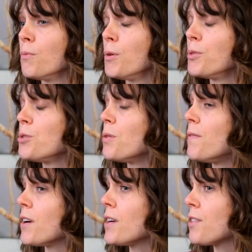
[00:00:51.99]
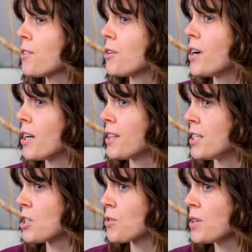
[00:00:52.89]
We will do a very thorough health
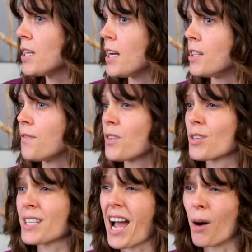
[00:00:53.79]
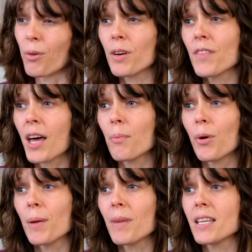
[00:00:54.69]
history in the first hour of that
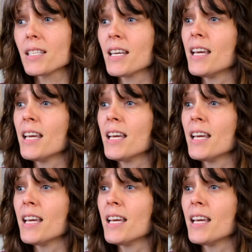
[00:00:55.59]
appointment,